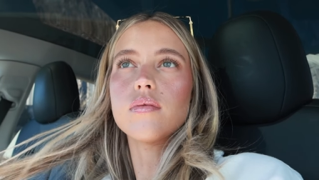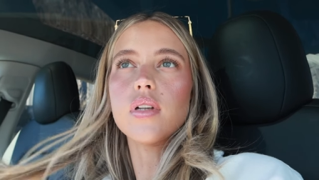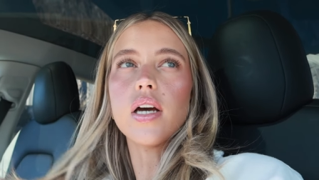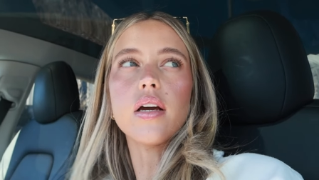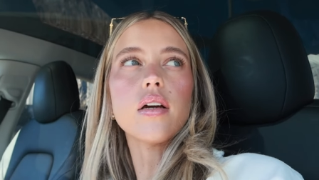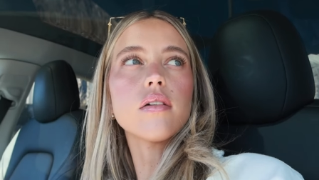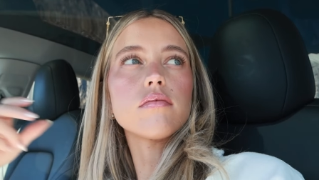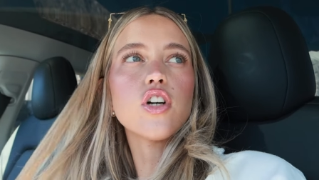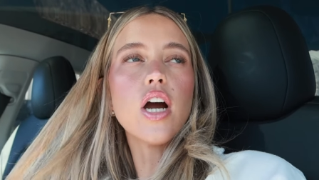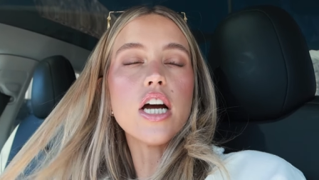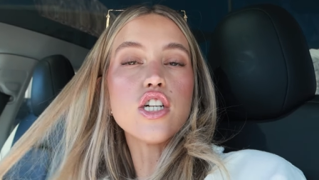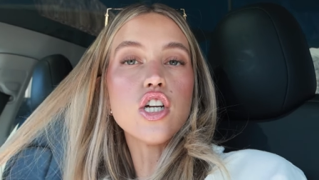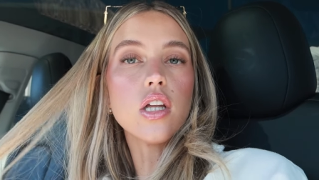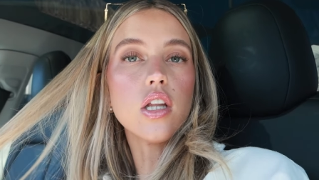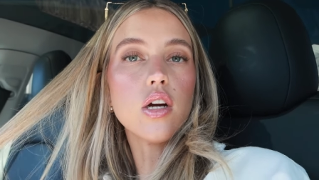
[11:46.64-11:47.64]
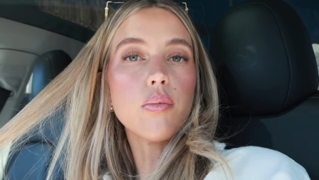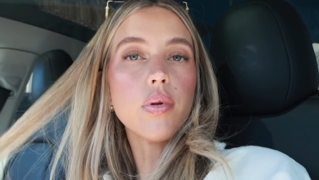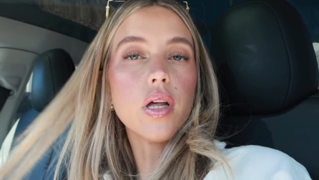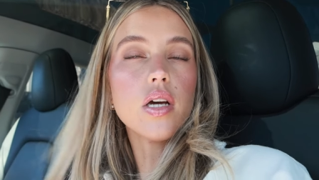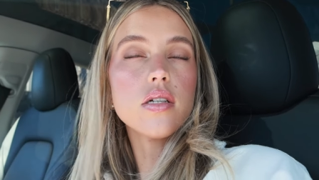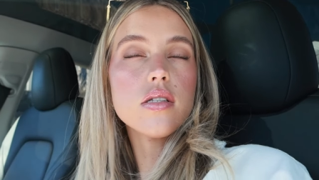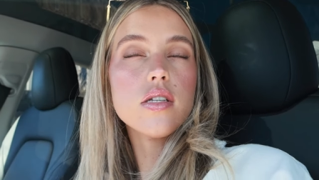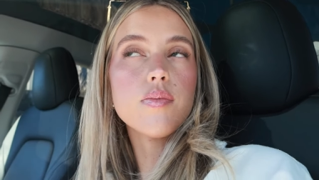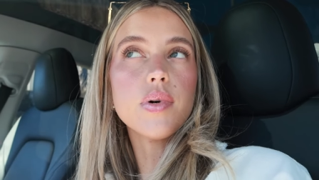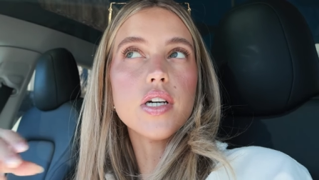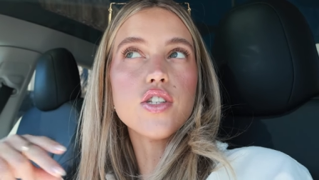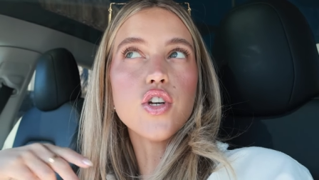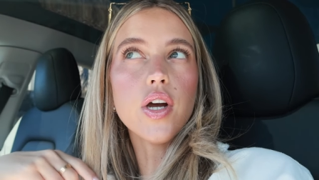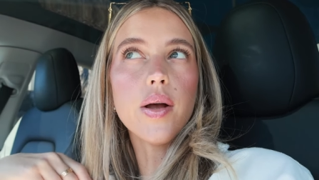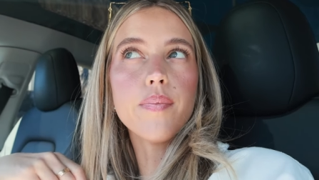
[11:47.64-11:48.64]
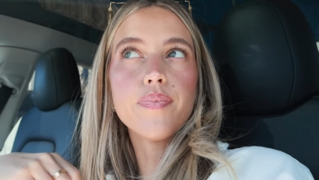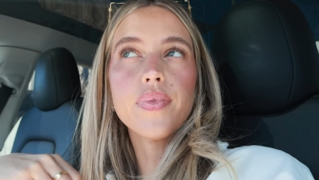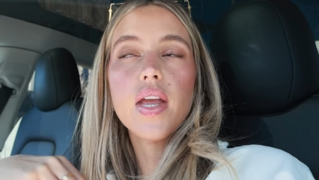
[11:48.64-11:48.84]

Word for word: like crashing their plans, but it's okay.